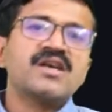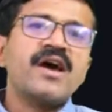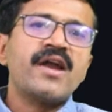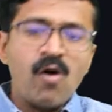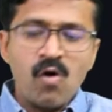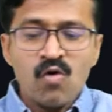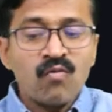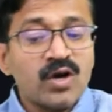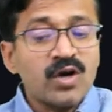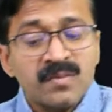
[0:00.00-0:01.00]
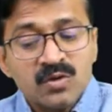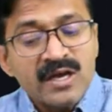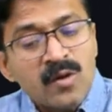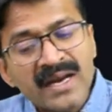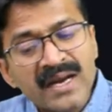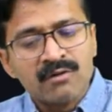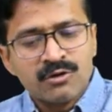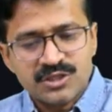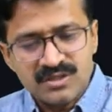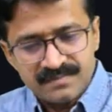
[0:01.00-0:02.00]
Now, what about the numerical question?